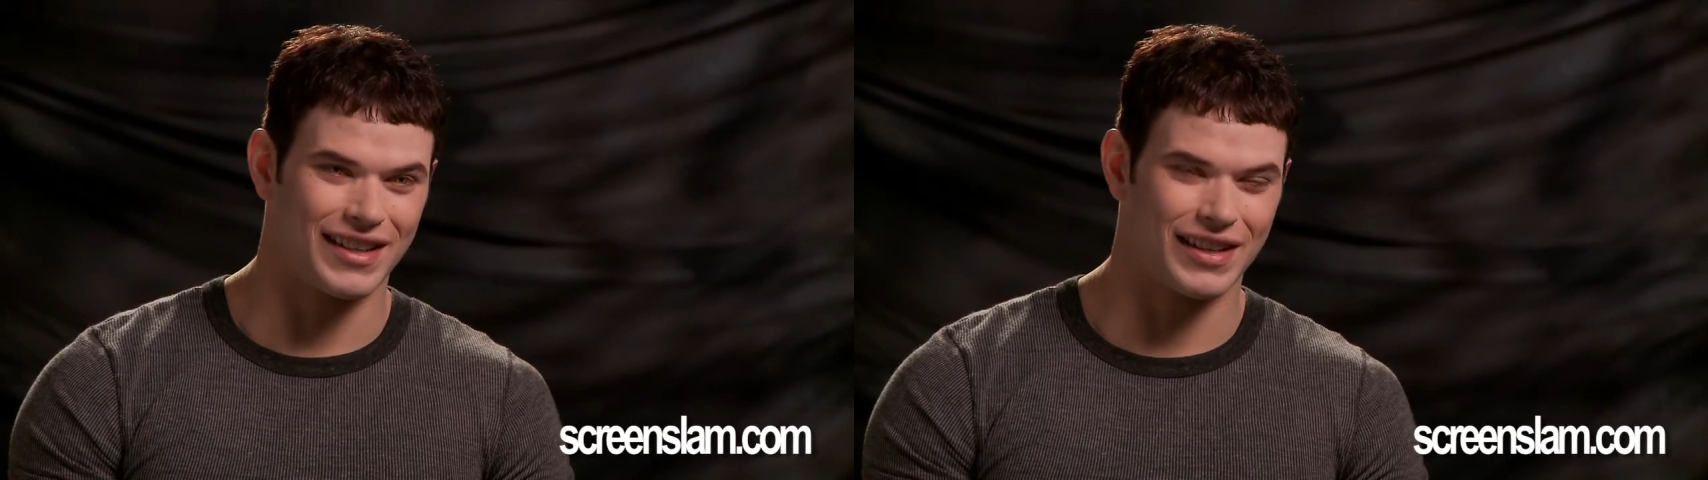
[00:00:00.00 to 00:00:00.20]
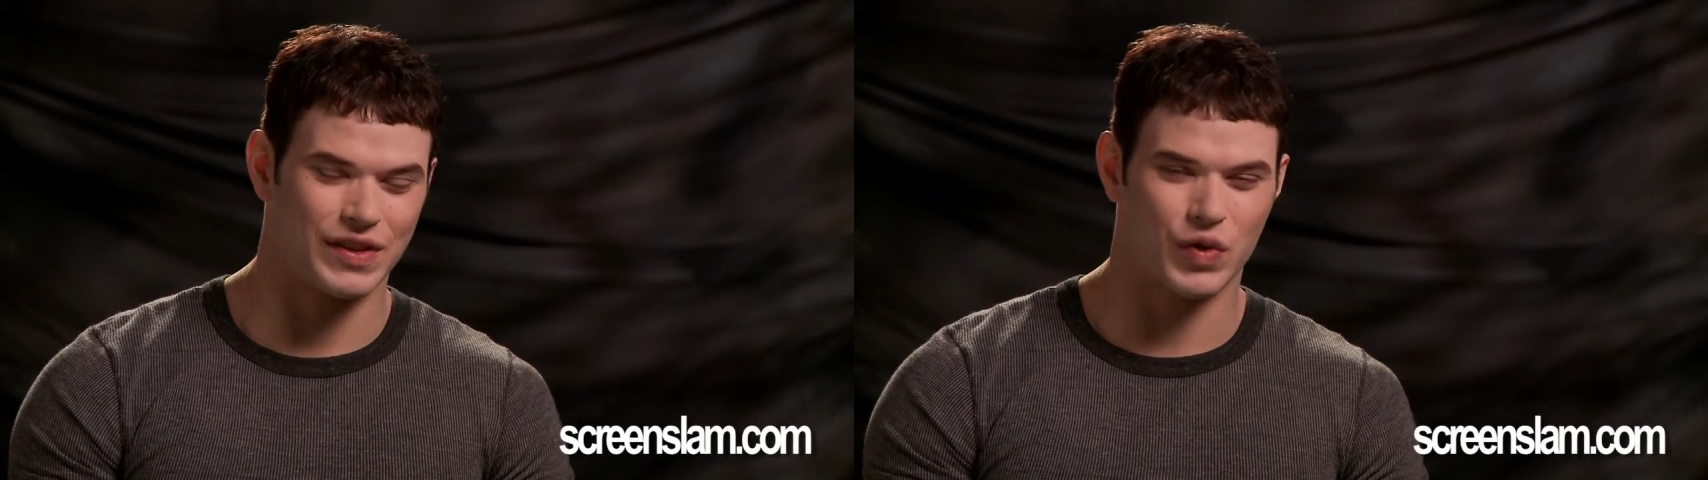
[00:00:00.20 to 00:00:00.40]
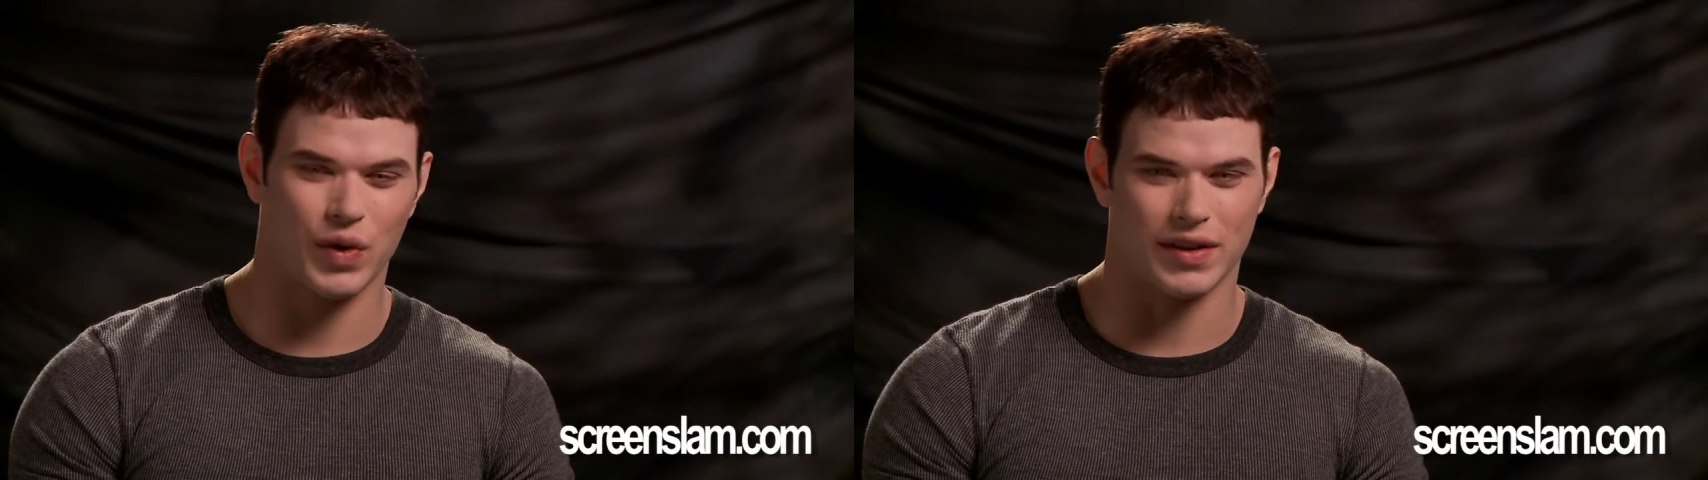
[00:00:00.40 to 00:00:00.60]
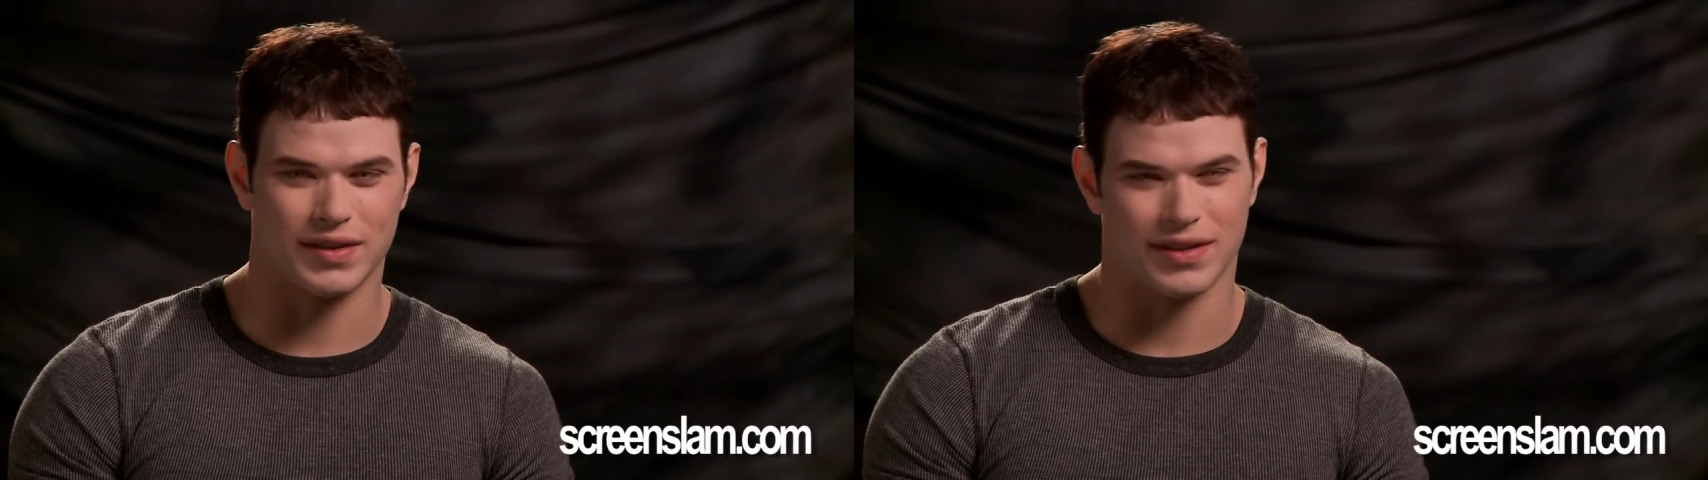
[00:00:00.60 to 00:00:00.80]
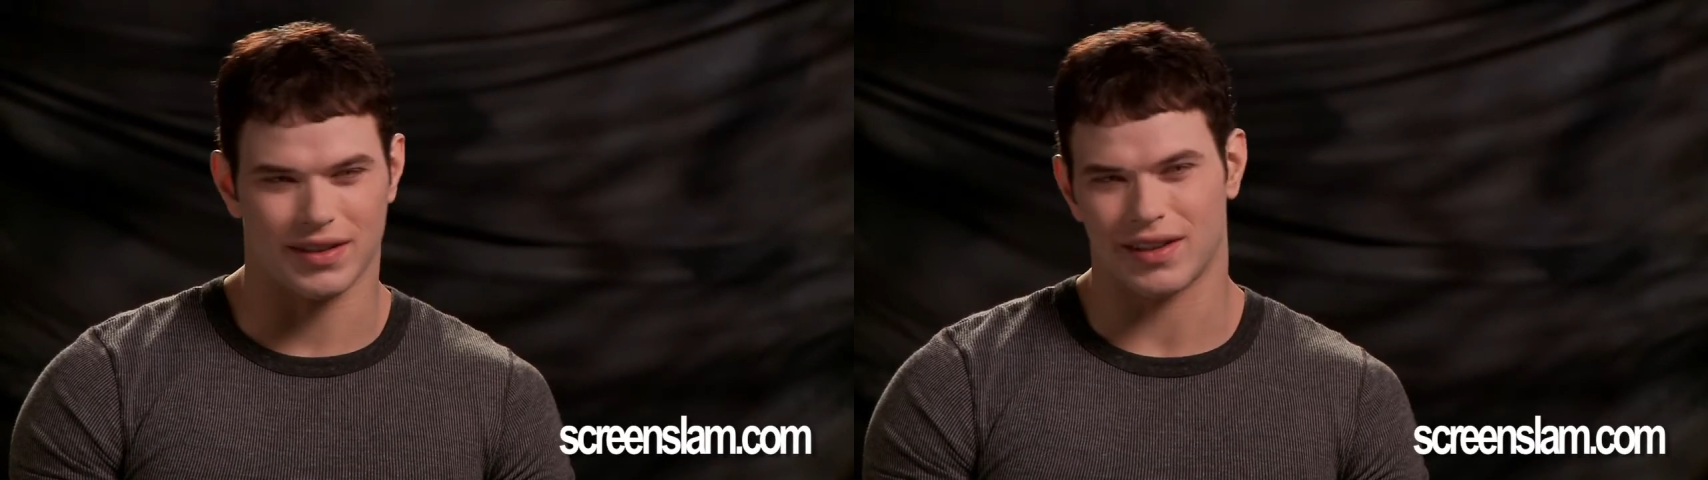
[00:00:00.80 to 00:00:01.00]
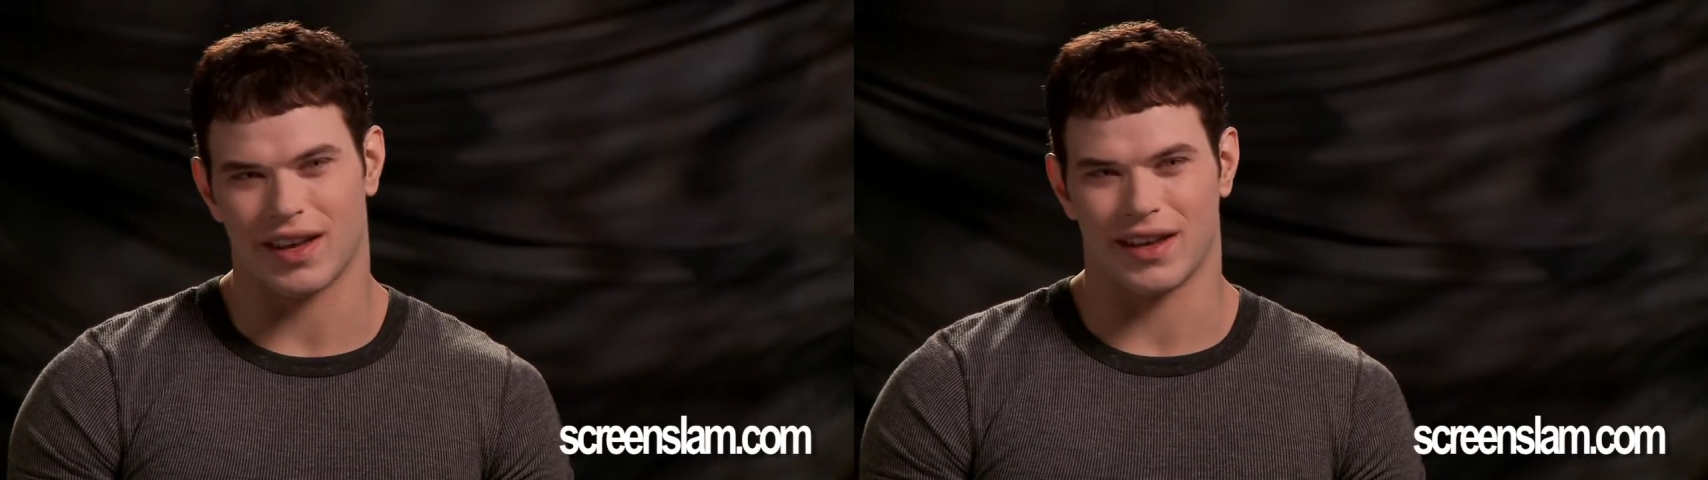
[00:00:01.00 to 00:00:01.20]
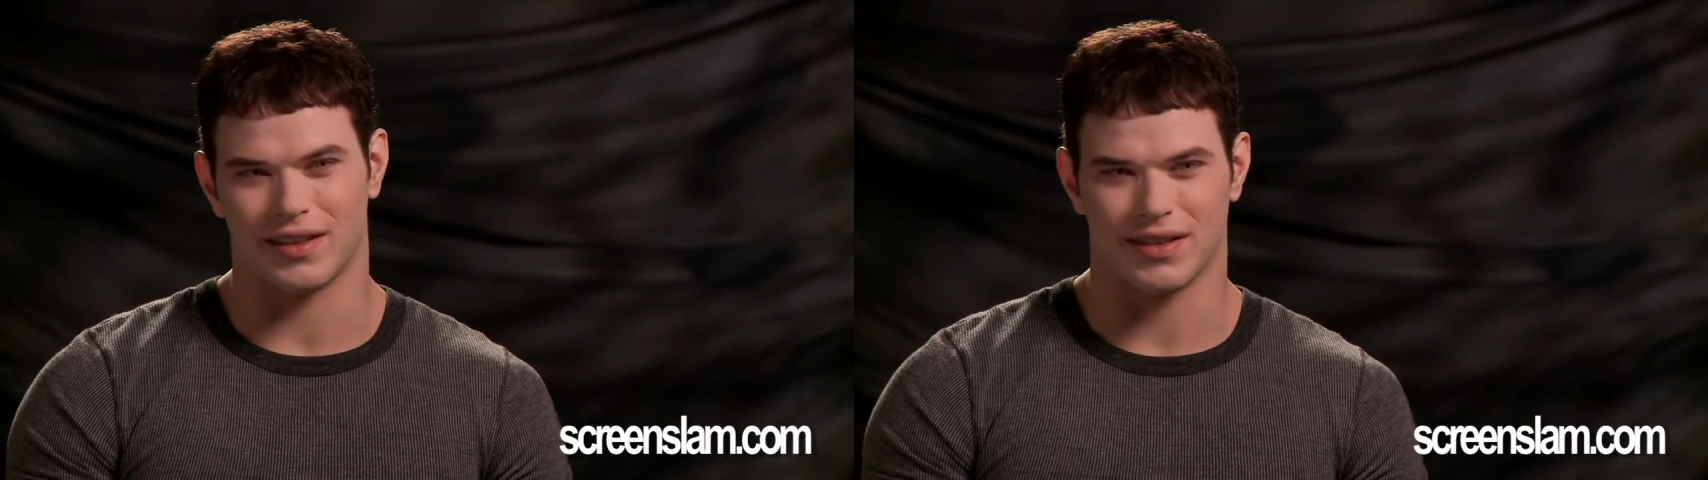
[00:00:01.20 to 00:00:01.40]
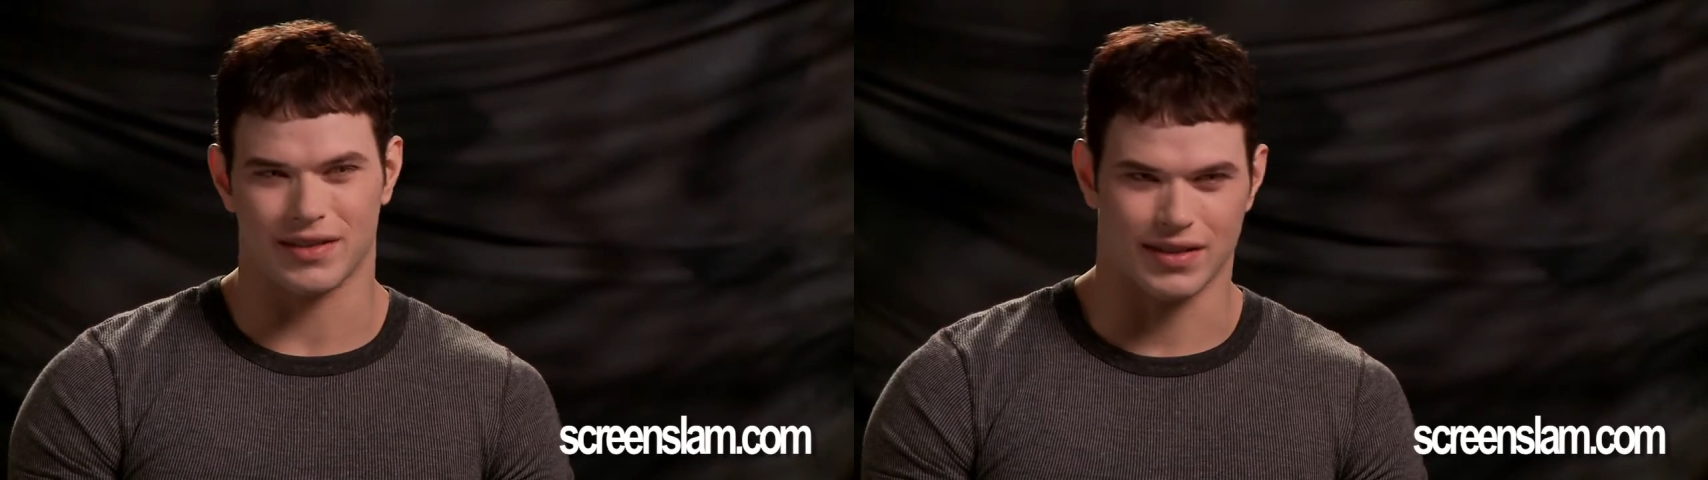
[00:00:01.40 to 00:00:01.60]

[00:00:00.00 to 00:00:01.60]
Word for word: and it's great seeing that in such